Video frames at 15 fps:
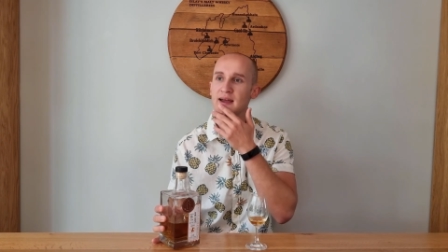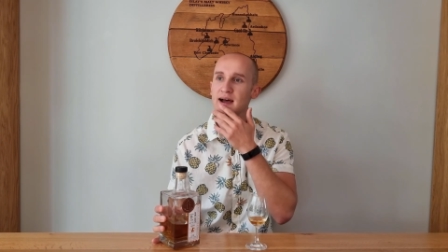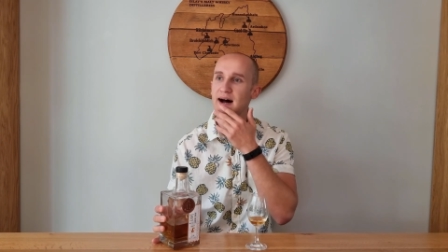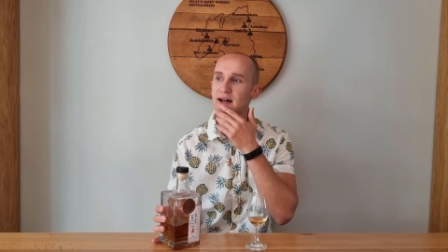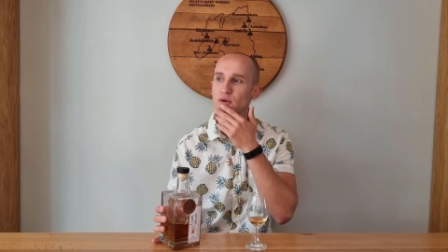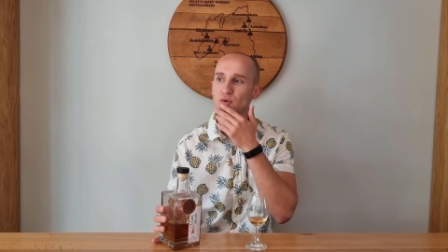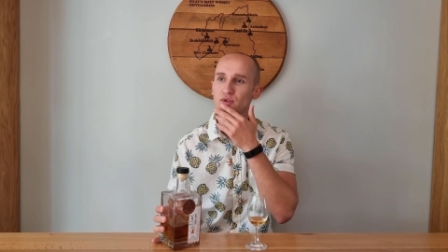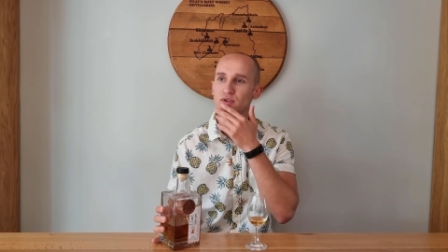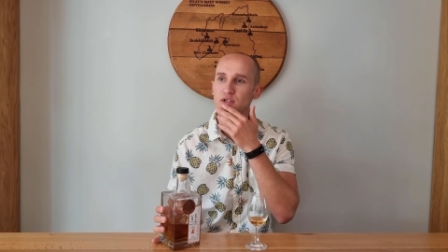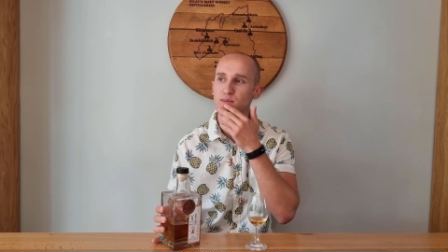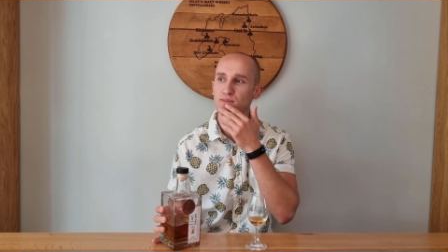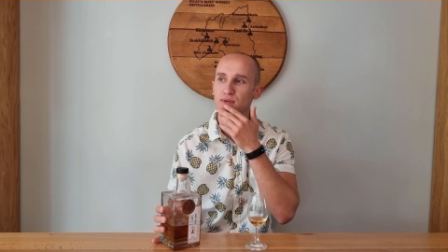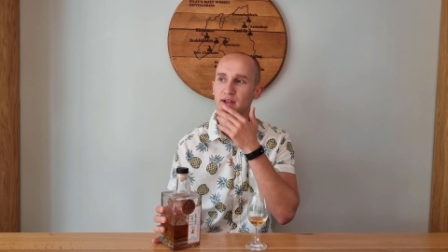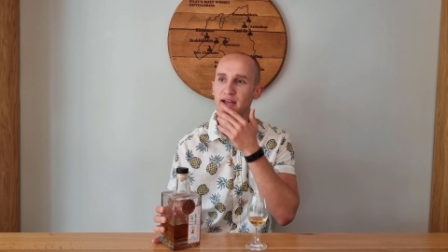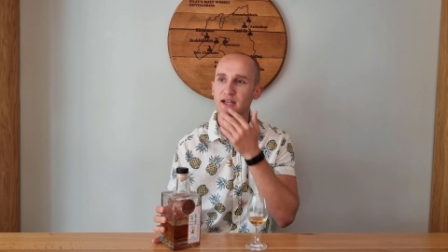I know there's
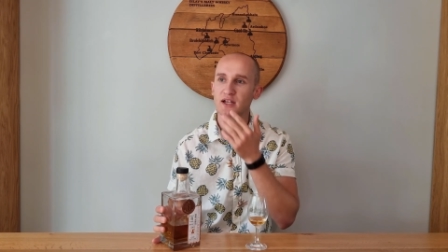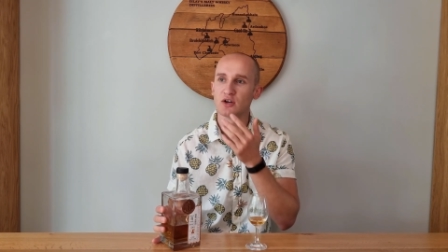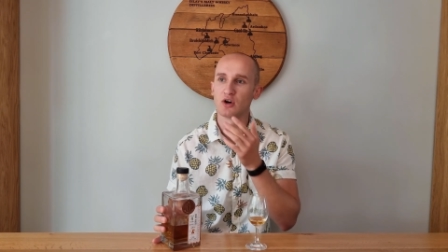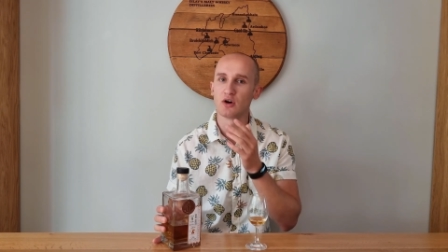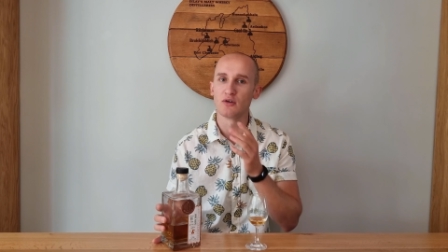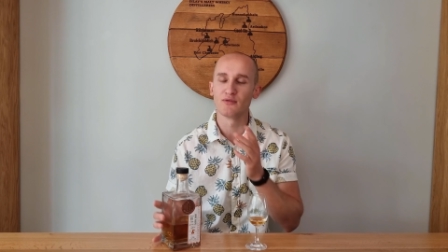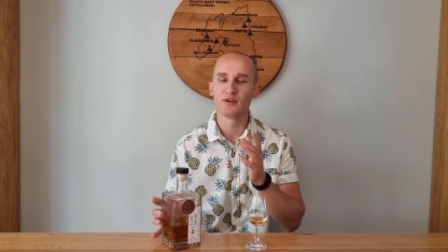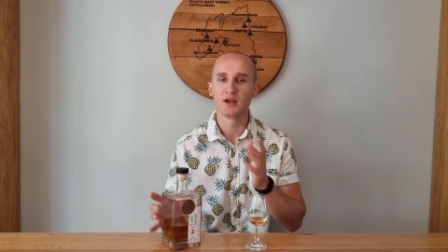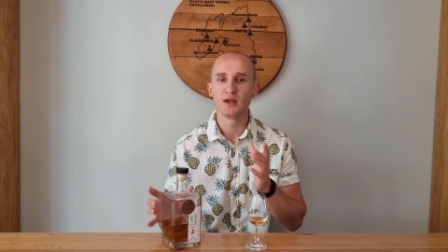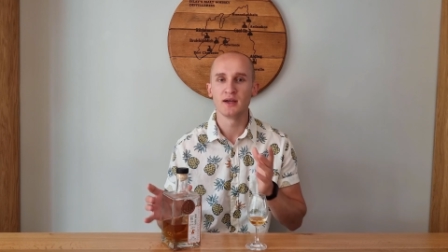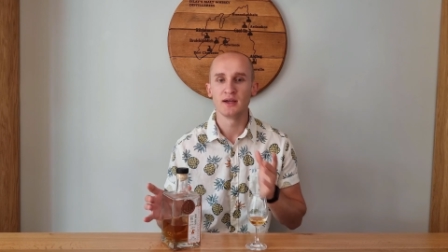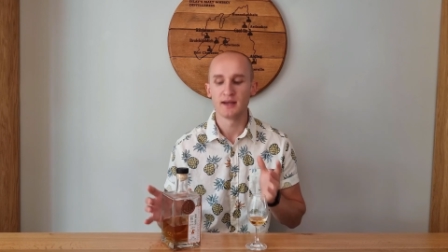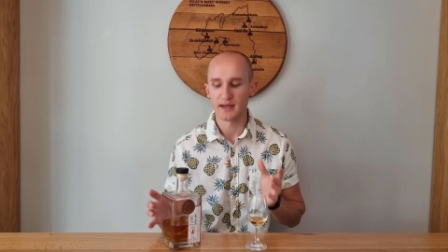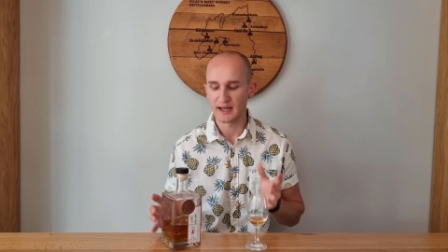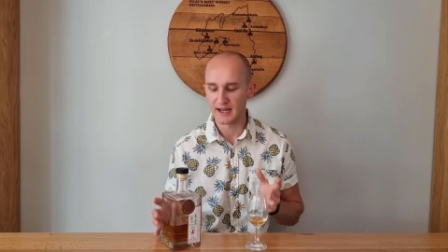plenty of
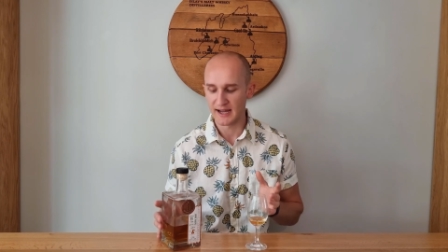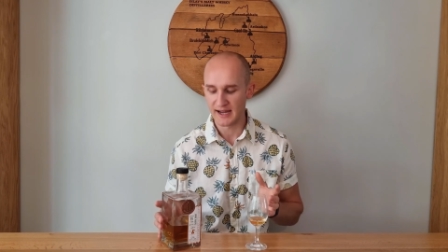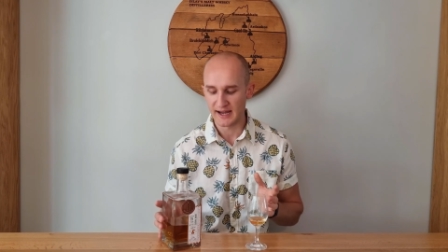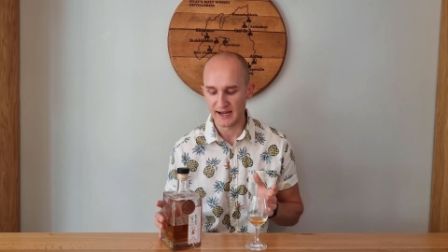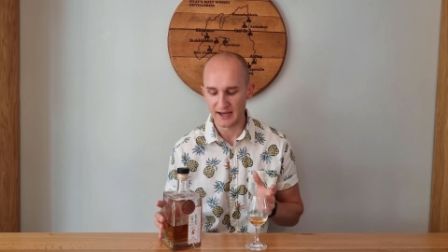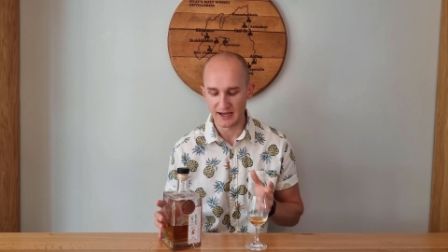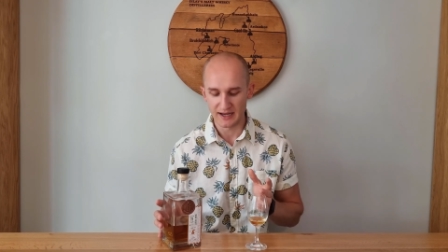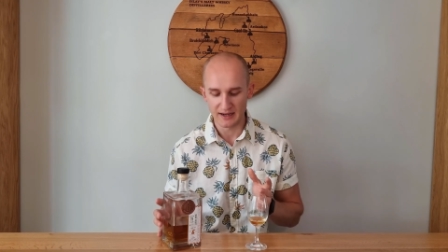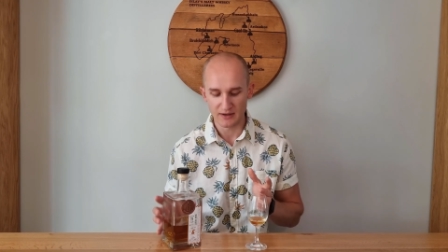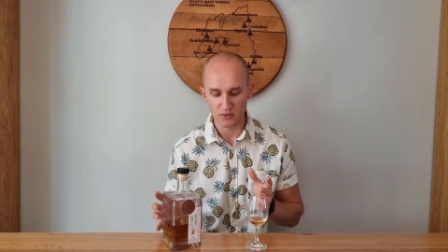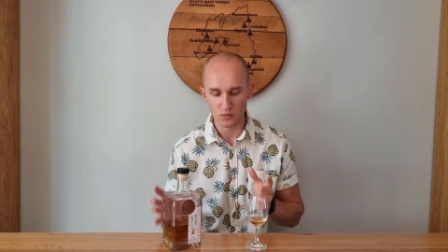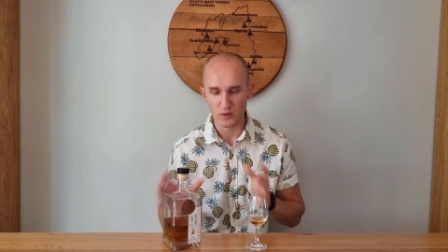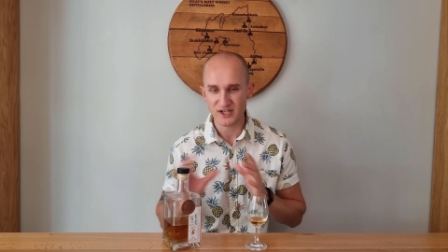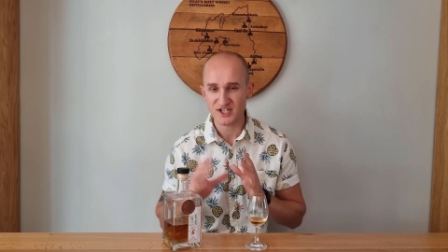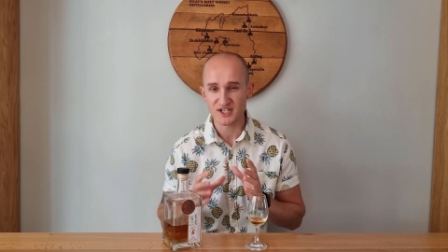uh,
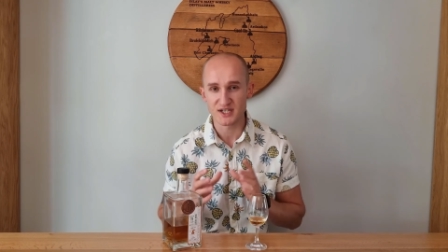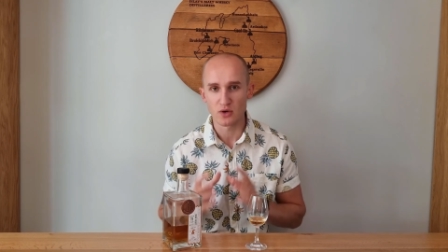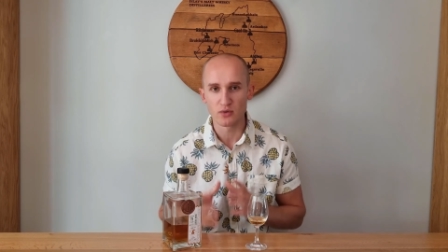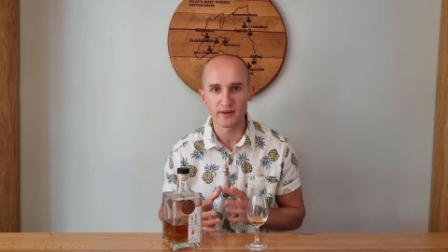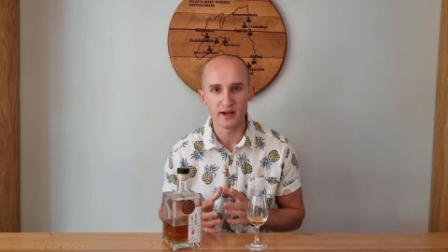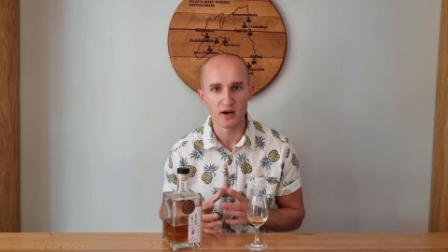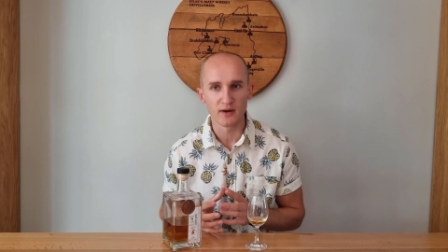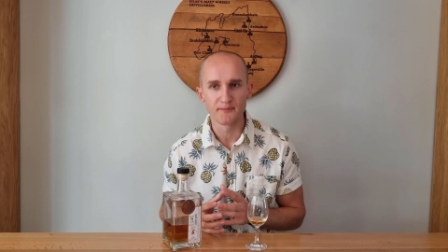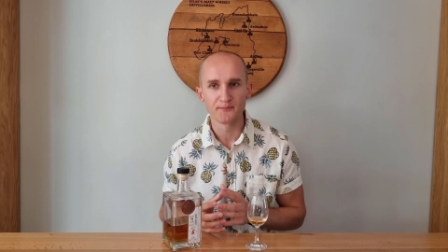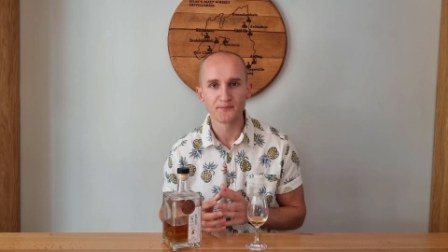whiskies out there,